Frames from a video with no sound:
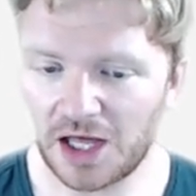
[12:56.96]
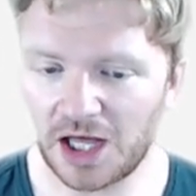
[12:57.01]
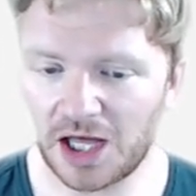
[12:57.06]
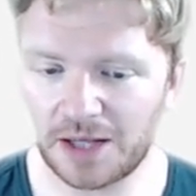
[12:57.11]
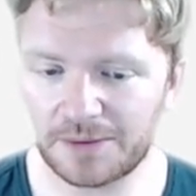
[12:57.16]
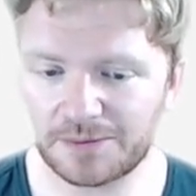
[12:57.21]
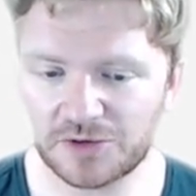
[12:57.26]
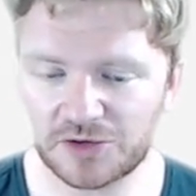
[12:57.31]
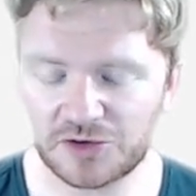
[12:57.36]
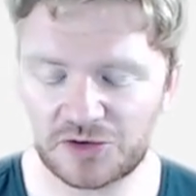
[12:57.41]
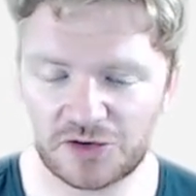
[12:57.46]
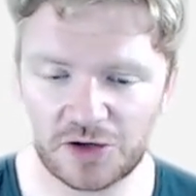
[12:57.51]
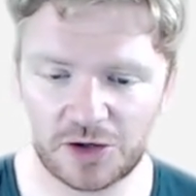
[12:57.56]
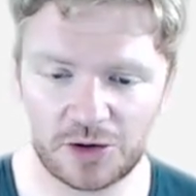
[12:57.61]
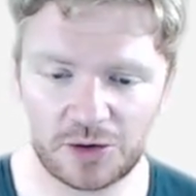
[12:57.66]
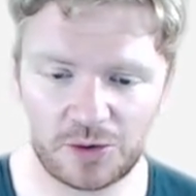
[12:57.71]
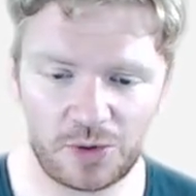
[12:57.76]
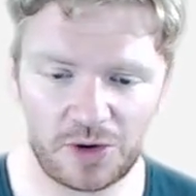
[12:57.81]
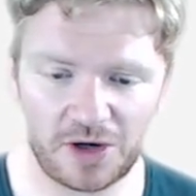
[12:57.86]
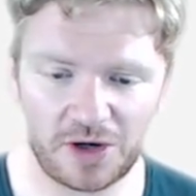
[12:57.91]
Um,
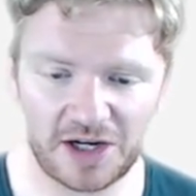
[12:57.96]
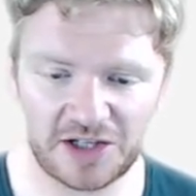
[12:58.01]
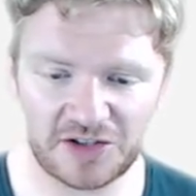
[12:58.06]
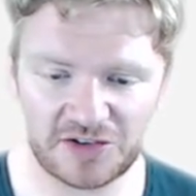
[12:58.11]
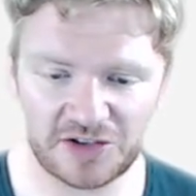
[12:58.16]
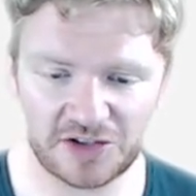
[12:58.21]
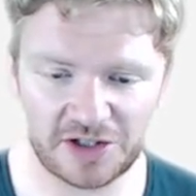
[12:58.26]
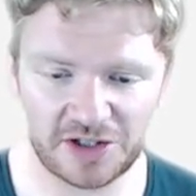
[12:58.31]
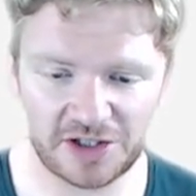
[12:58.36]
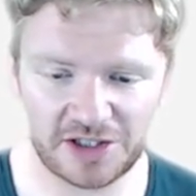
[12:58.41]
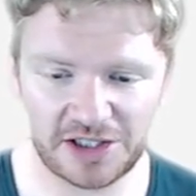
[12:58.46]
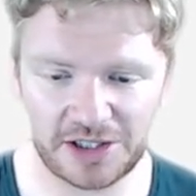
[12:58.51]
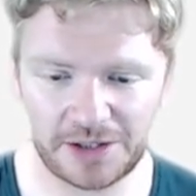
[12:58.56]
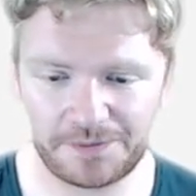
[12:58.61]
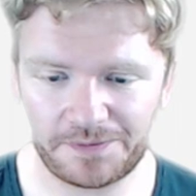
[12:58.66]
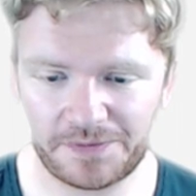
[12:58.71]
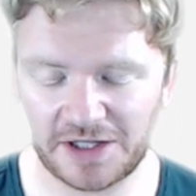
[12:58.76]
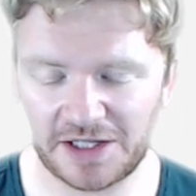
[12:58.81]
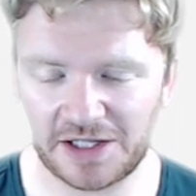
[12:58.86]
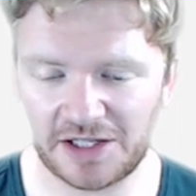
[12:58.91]
so what I said
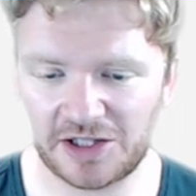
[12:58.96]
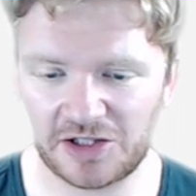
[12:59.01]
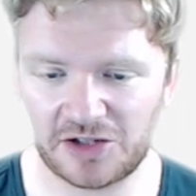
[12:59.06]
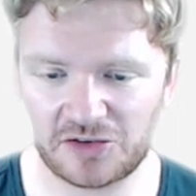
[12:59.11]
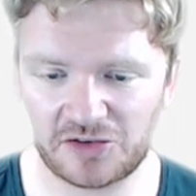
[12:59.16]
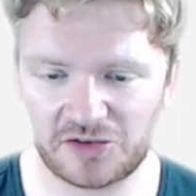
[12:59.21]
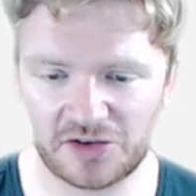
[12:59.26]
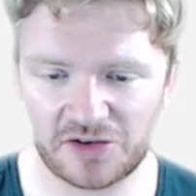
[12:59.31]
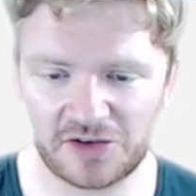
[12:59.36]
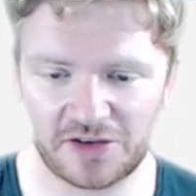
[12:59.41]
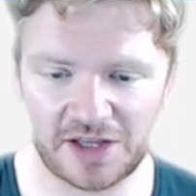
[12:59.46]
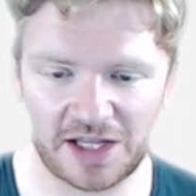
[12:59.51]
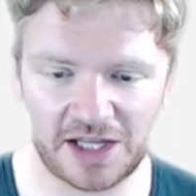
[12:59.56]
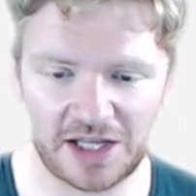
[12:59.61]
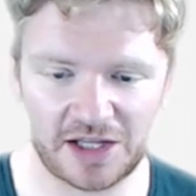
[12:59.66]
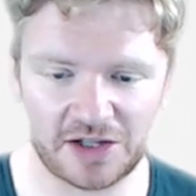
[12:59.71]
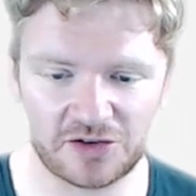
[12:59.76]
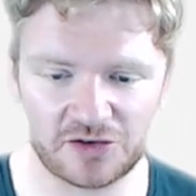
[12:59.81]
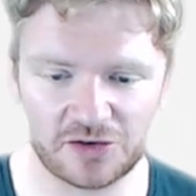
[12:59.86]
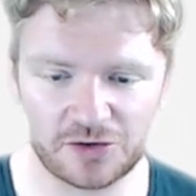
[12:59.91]
earlier is
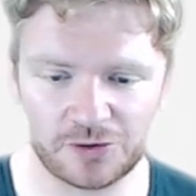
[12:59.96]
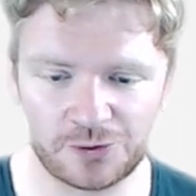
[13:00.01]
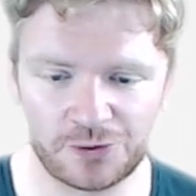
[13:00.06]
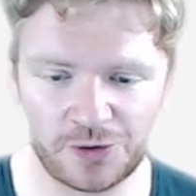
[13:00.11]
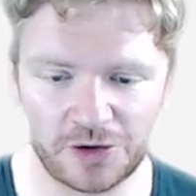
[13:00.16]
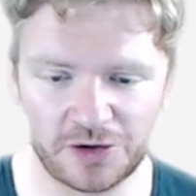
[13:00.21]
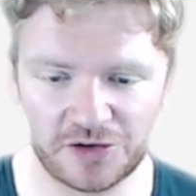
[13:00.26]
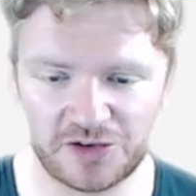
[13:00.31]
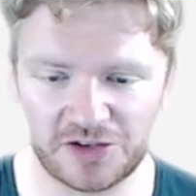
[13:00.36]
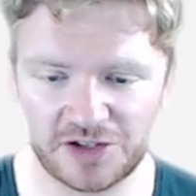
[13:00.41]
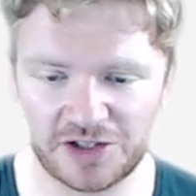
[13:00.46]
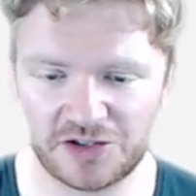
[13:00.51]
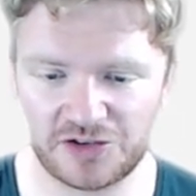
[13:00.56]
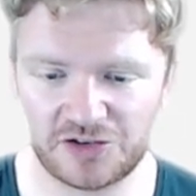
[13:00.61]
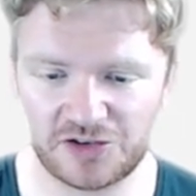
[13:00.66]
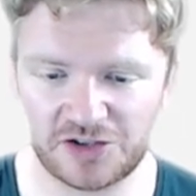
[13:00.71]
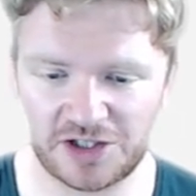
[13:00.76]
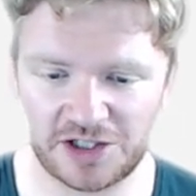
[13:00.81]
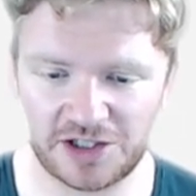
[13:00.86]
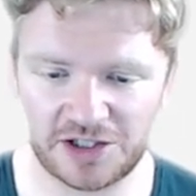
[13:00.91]
that
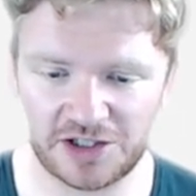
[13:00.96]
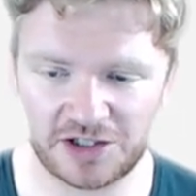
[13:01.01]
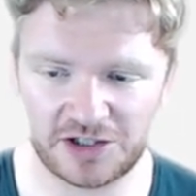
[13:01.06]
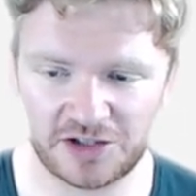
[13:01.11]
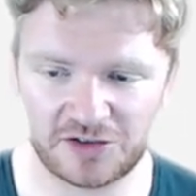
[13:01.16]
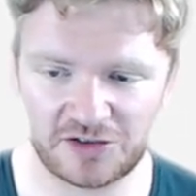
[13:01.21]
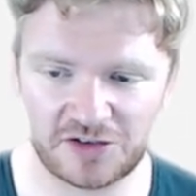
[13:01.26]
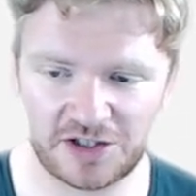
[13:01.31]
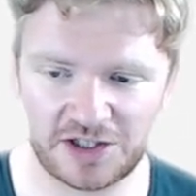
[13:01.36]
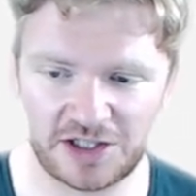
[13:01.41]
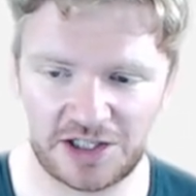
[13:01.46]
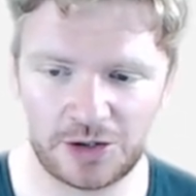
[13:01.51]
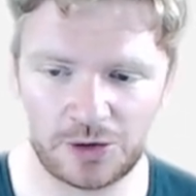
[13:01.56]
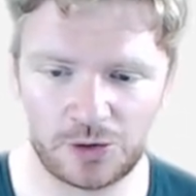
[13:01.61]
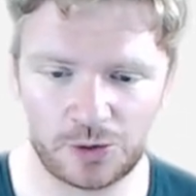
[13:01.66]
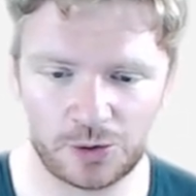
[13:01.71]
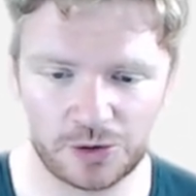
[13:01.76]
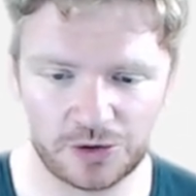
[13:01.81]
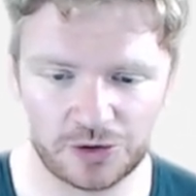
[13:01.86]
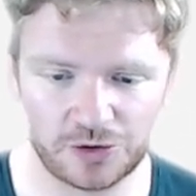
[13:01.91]
voltage is
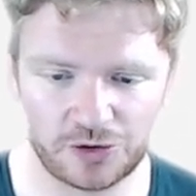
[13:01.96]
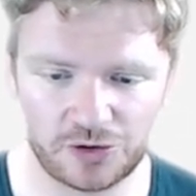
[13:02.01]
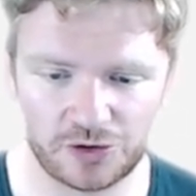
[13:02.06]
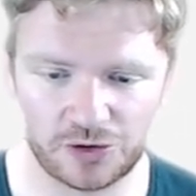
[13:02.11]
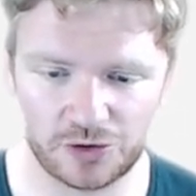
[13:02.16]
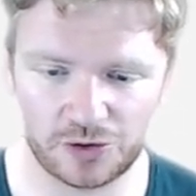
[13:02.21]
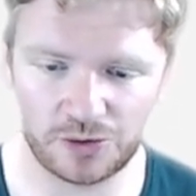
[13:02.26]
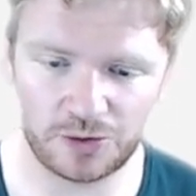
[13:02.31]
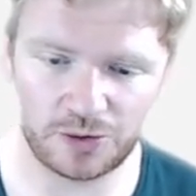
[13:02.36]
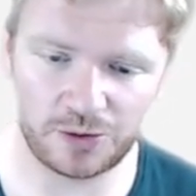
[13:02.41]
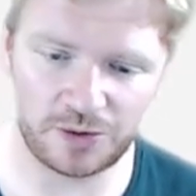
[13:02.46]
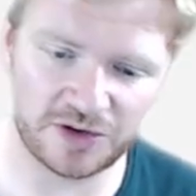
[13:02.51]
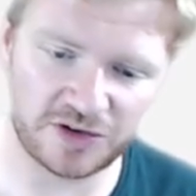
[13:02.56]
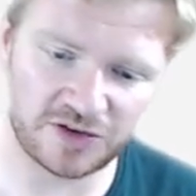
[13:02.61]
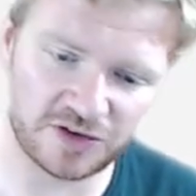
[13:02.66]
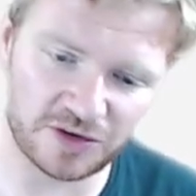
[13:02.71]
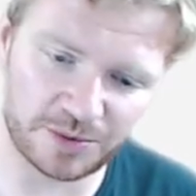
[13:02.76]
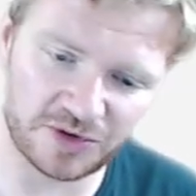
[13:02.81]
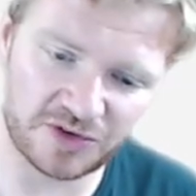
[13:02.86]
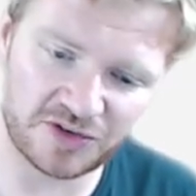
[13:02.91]
equal to, oh
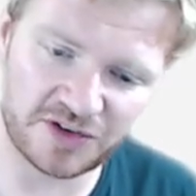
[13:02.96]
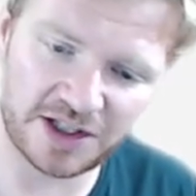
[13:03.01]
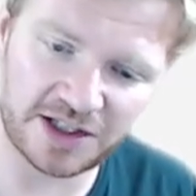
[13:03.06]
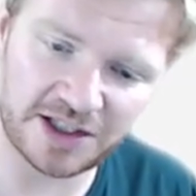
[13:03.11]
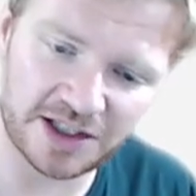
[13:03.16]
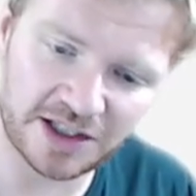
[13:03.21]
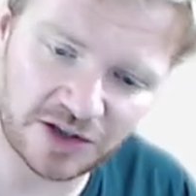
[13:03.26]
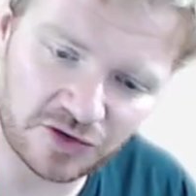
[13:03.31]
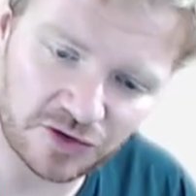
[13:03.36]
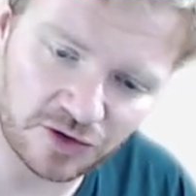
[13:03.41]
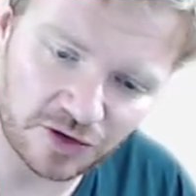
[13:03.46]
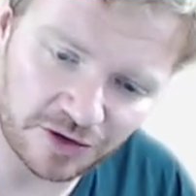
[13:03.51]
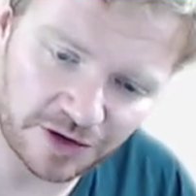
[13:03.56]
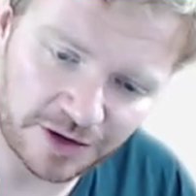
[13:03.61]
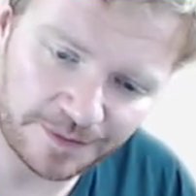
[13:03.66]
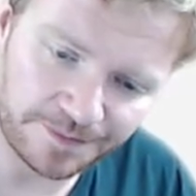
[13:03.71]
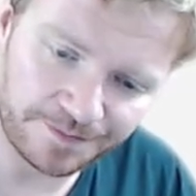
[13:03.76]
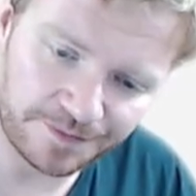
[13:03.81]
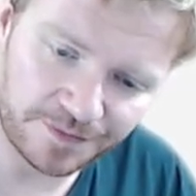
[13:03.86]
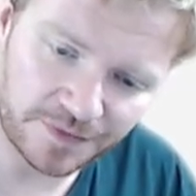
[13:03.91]
this is a mistake here, sorry,